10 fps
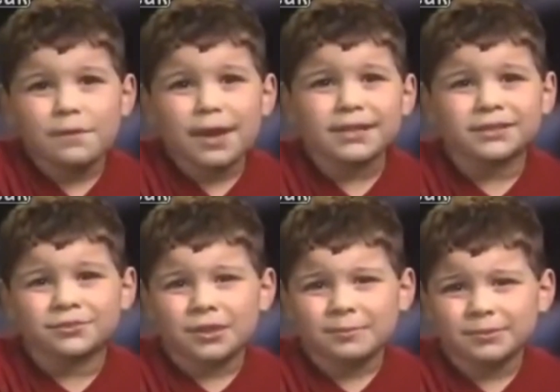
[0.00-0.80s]
ever
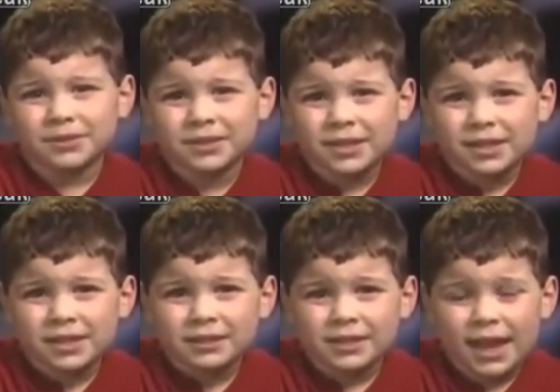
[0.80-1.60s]
had a dream
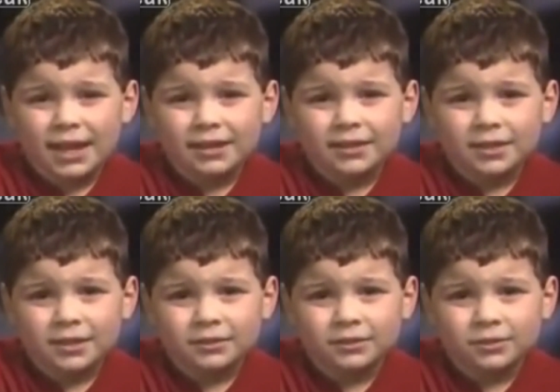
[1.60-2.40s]
that
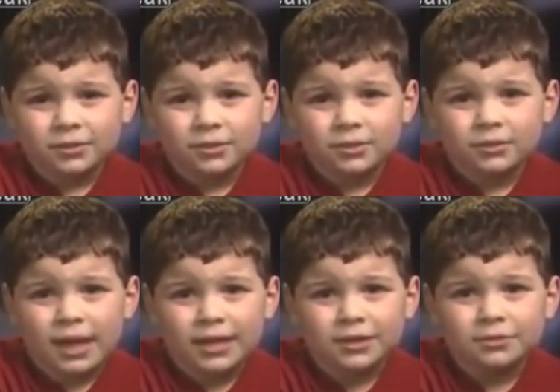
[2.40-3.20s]

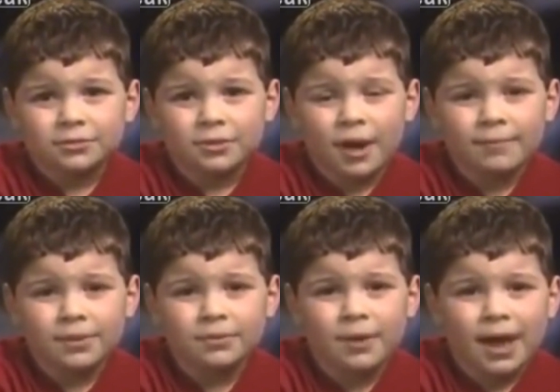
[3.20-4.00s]
that you
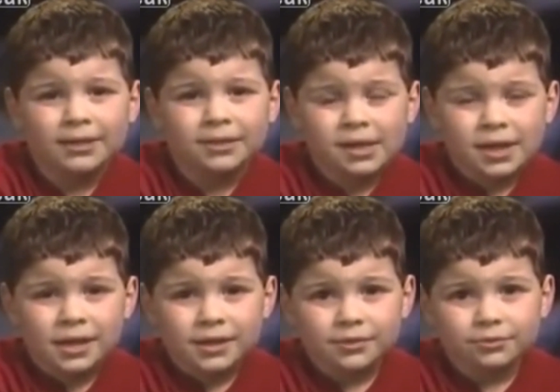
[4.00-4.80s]
um you had
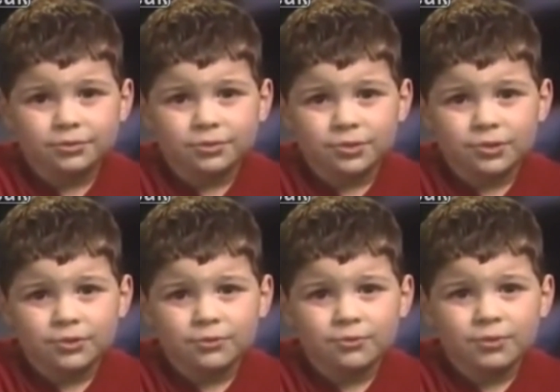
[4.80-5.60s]
you
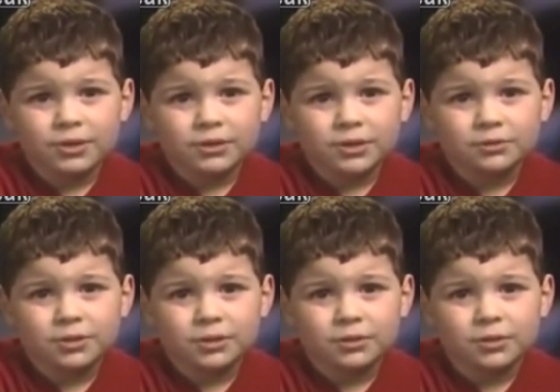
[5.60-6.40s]
you
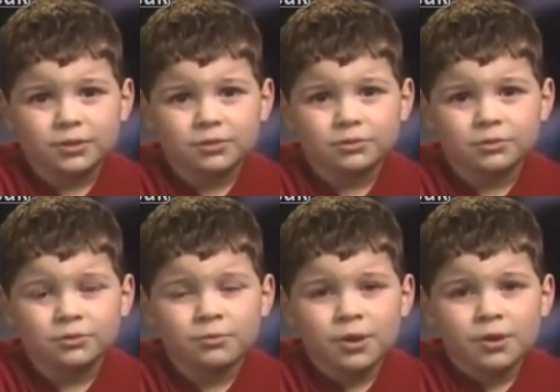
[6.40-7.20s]
you could you
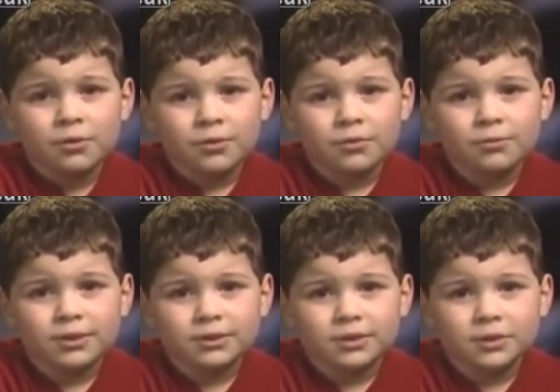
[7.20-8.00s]
do
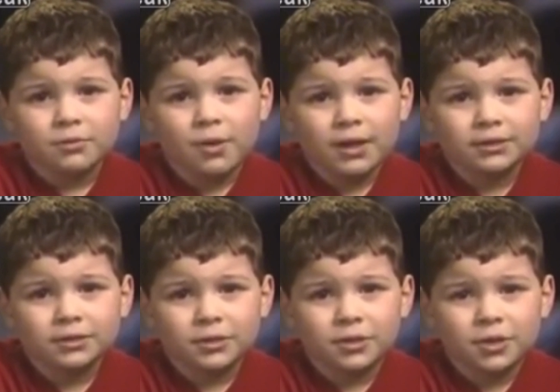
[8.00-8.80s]
you you
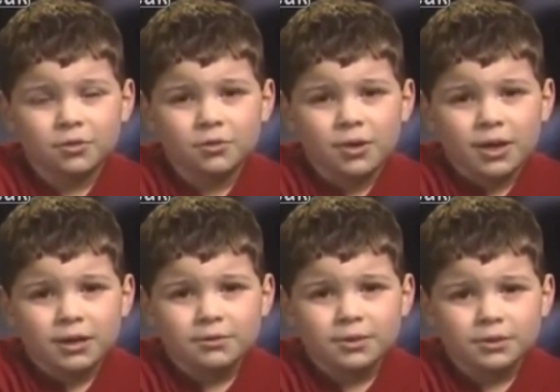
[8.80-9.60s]
want you
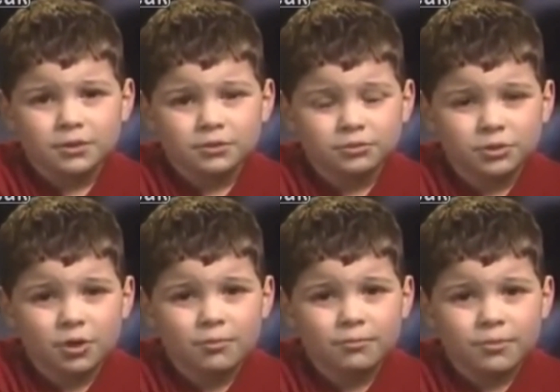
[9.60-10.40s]
you could do
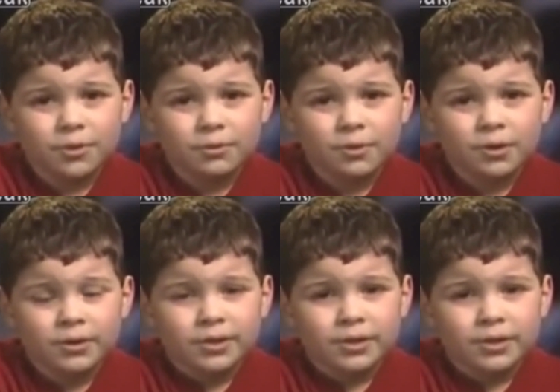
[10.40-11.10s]
so you